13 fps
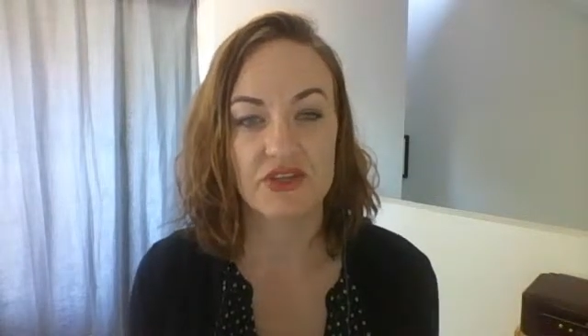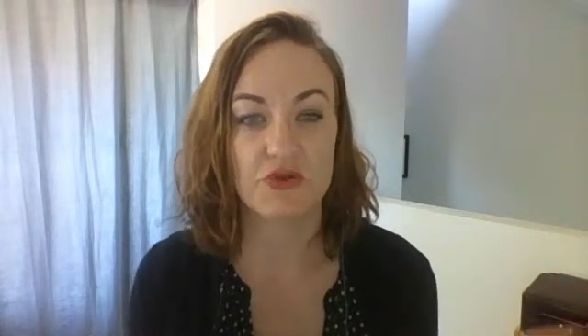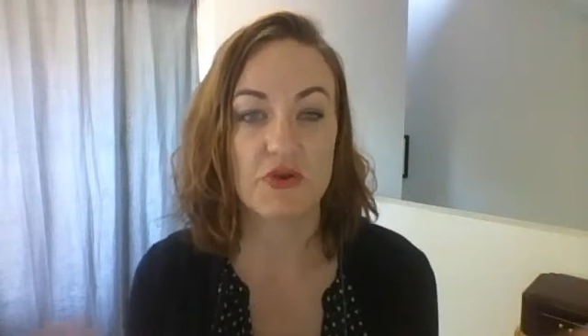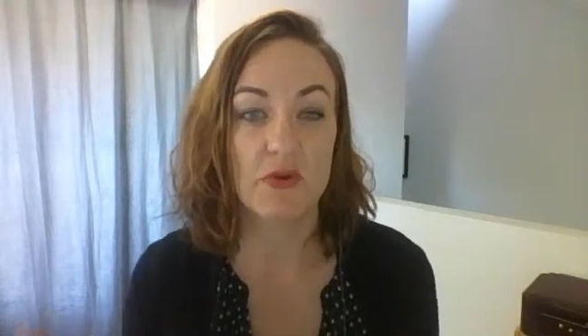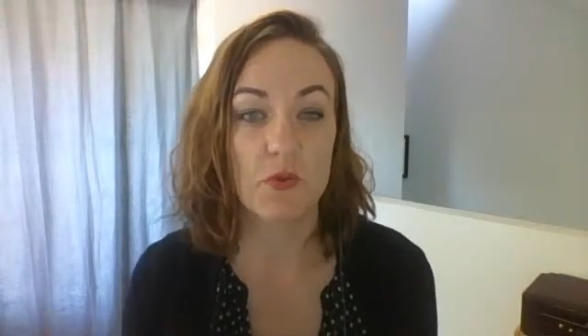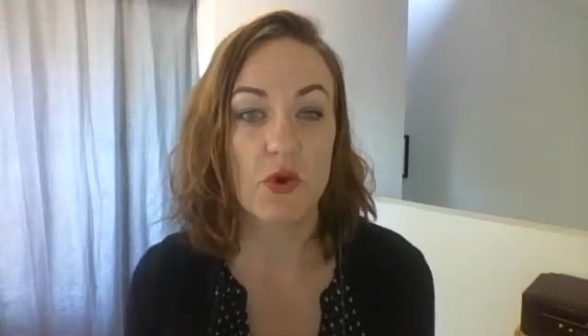
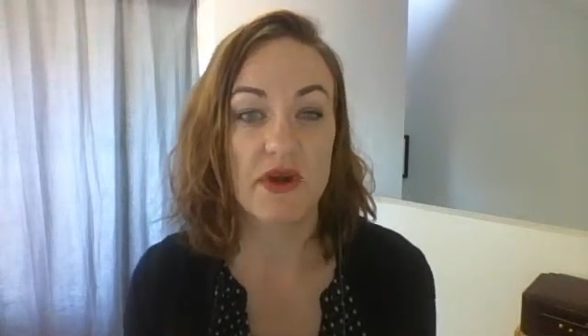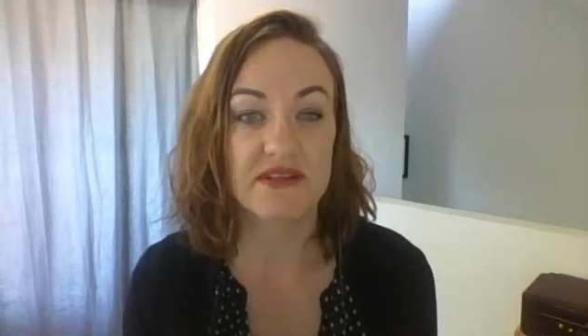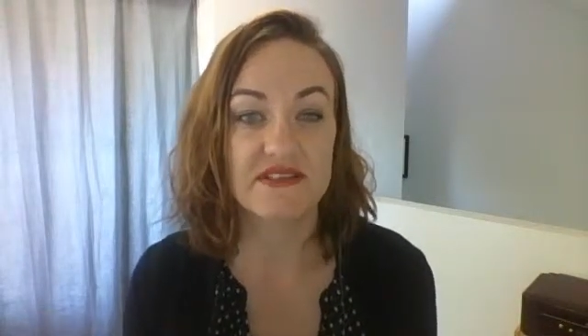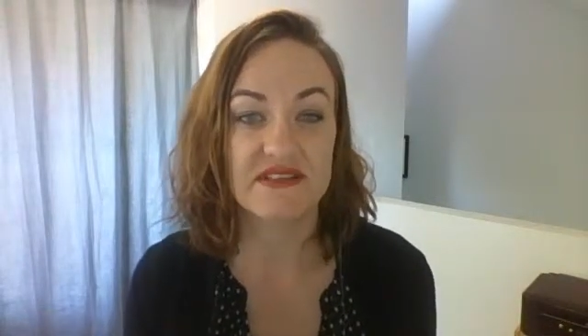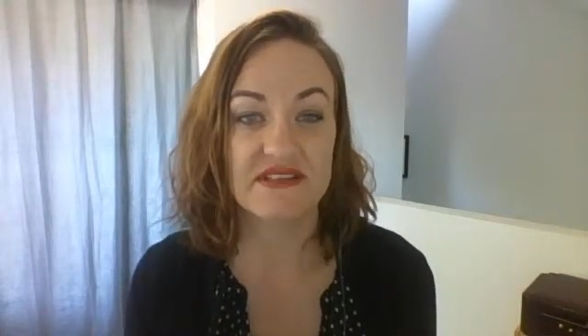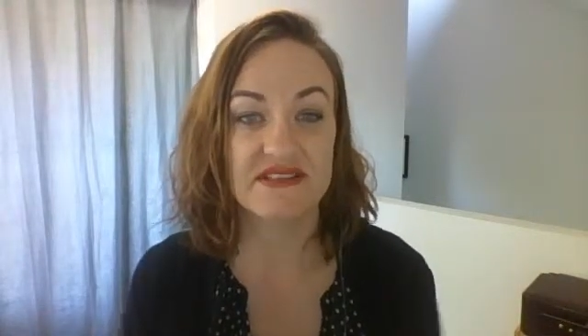tweet
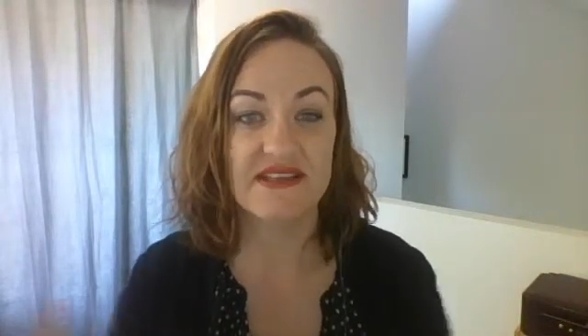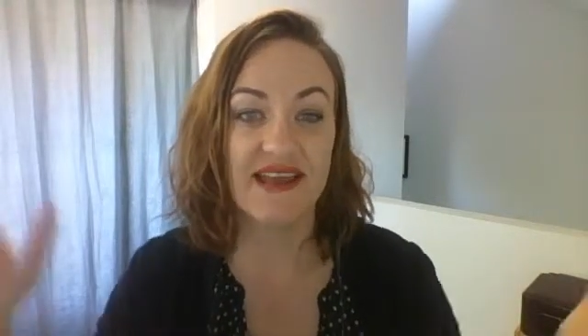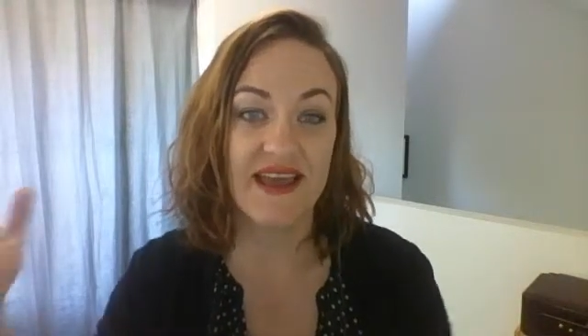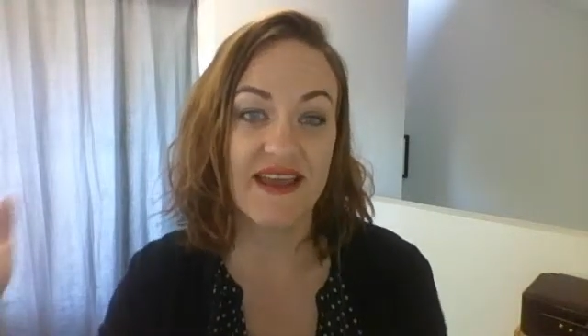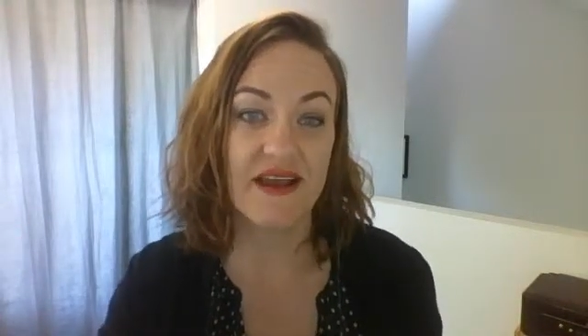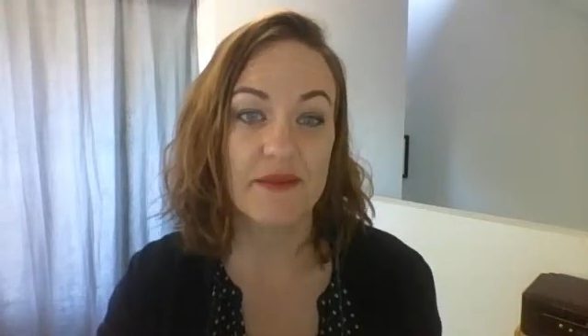once to say,
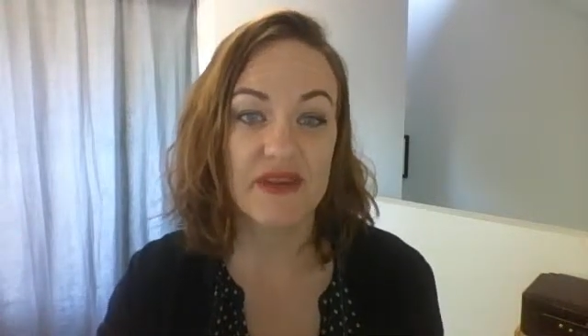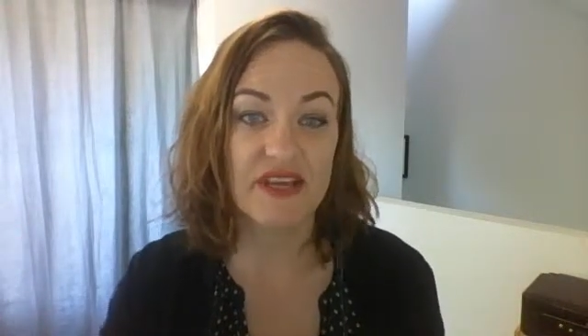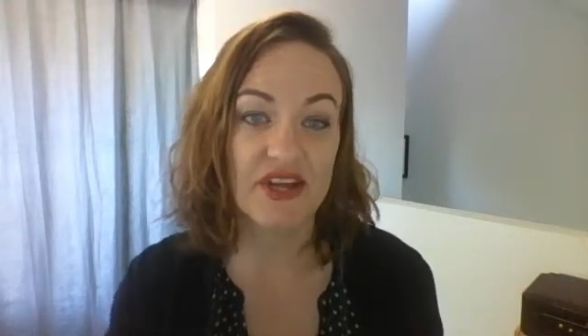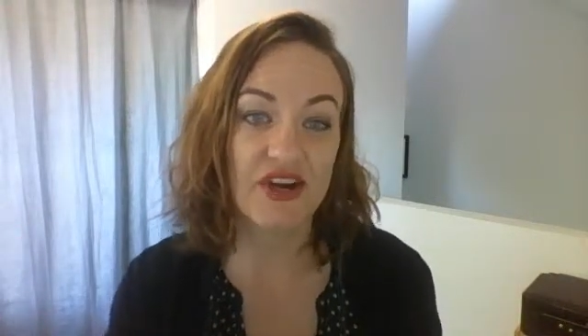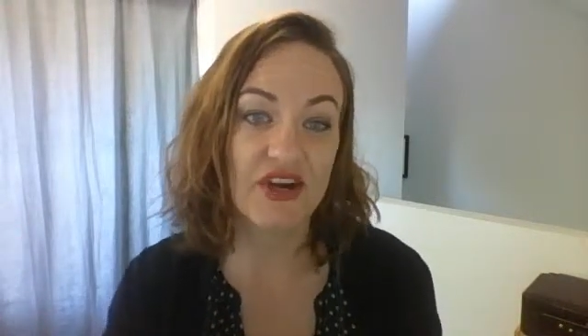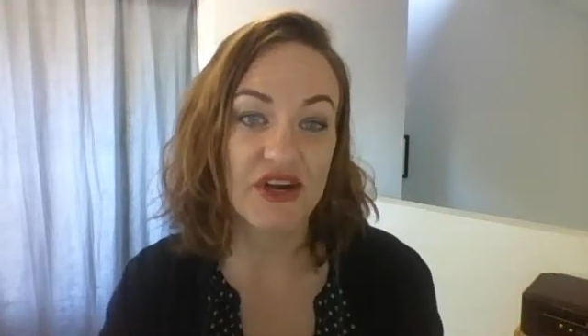hey, I'm
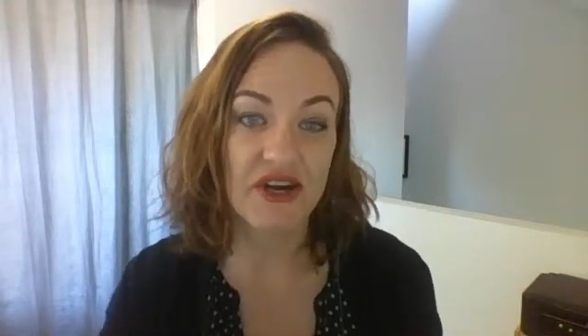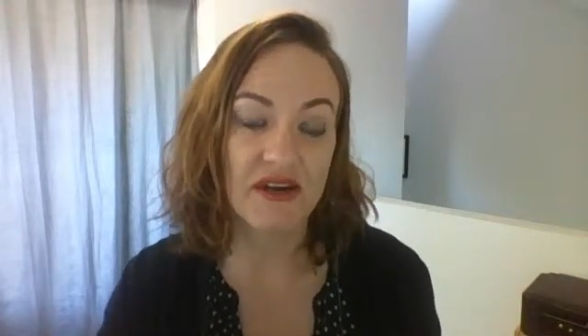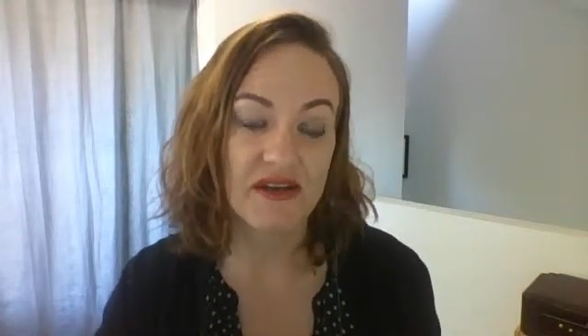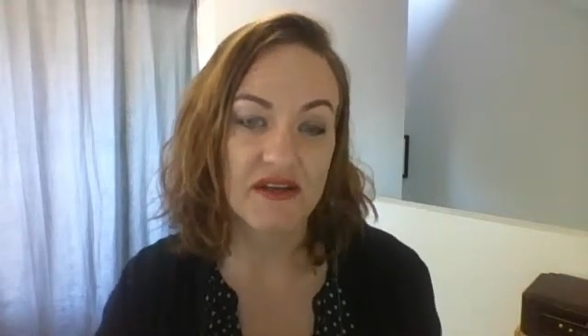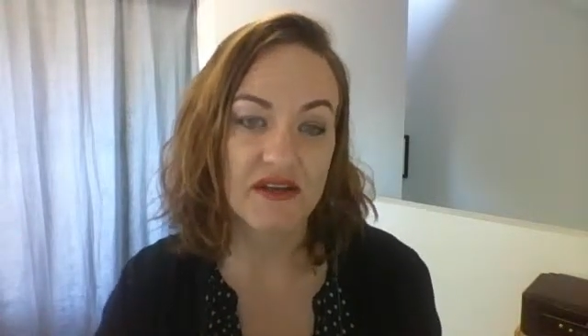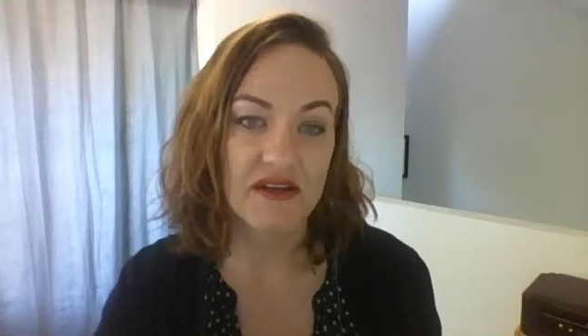here.